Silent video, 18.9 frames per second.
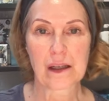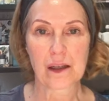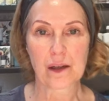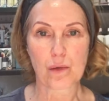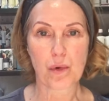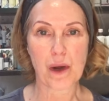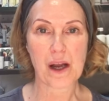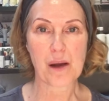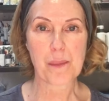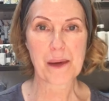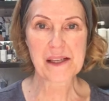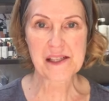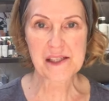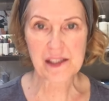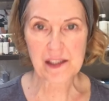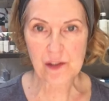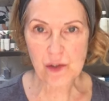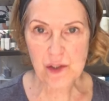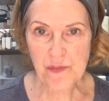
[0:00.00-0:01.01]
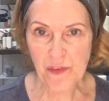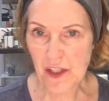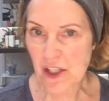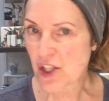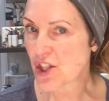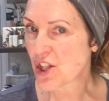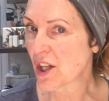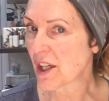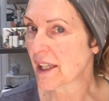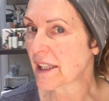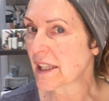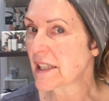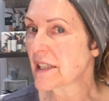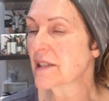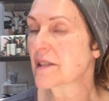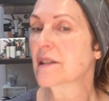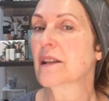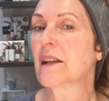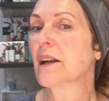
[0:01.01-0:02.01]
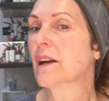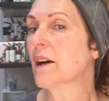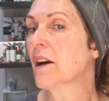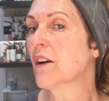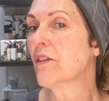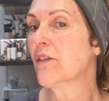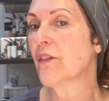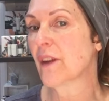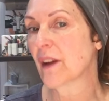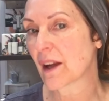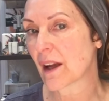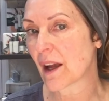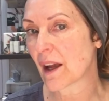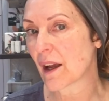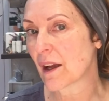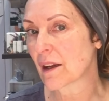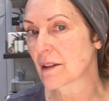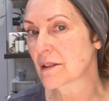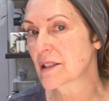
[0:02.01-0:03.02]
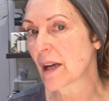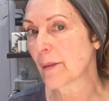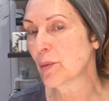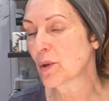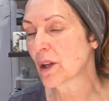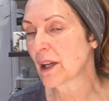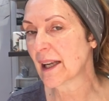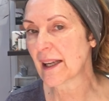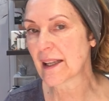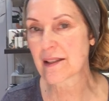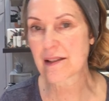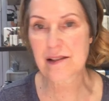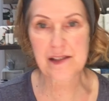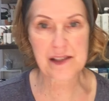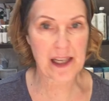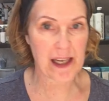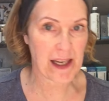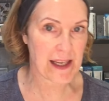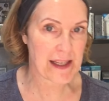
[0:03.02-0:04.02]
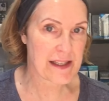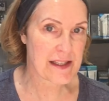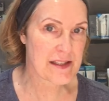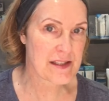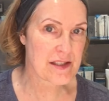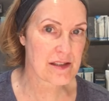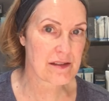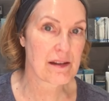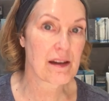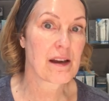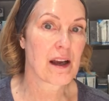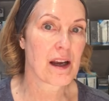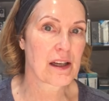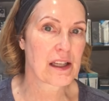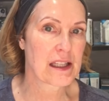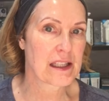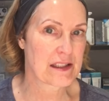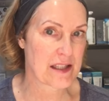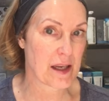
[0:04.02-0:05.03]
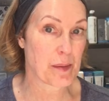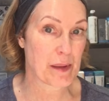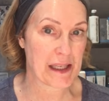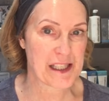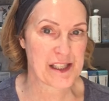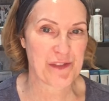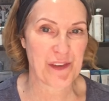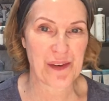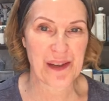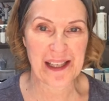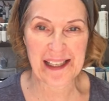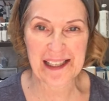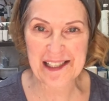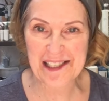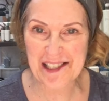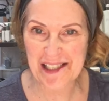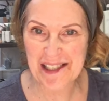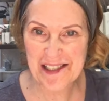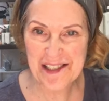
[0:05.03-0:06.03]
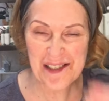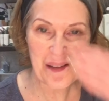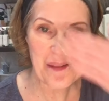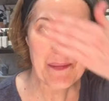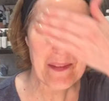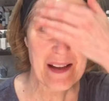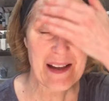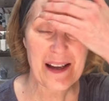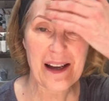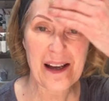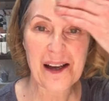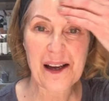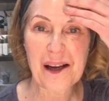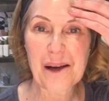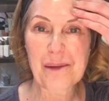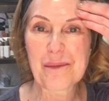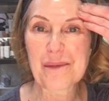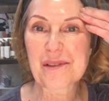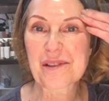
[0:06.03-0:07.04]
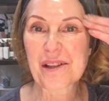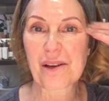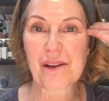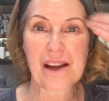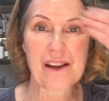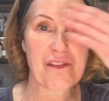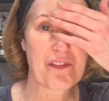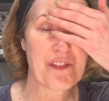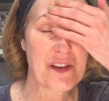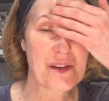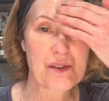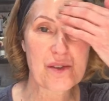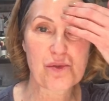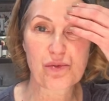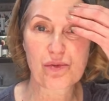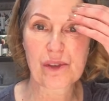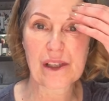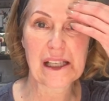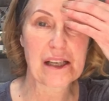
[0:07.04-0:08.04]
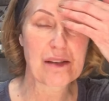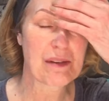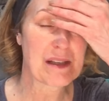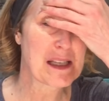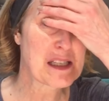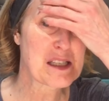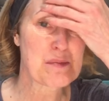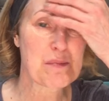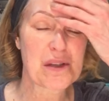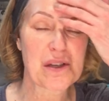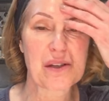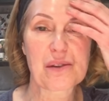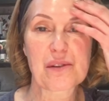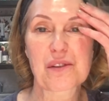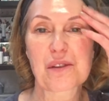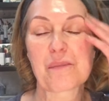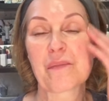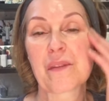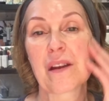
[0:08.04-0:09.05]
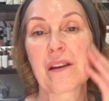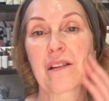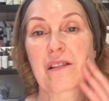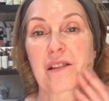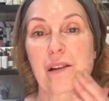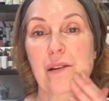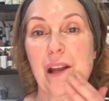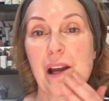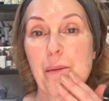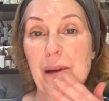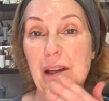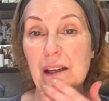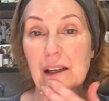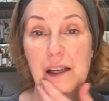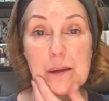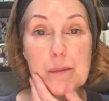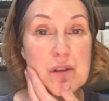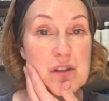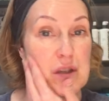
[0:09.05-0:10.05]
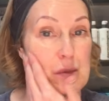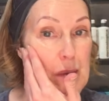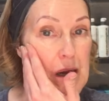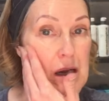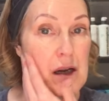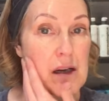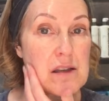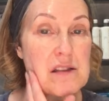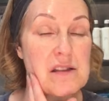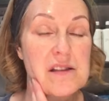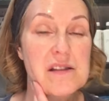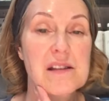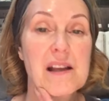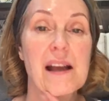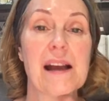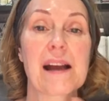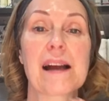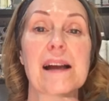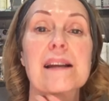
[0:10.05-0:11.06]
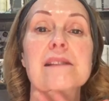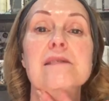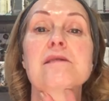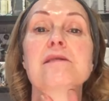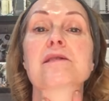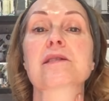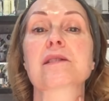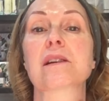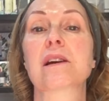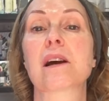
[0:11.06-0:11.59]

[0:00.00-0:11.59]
Wow, my skin looks very shiny, doesn't it? I've double cleansed and double exfoliated. So it feels really, really smooth. So now we're going to come on to masks, and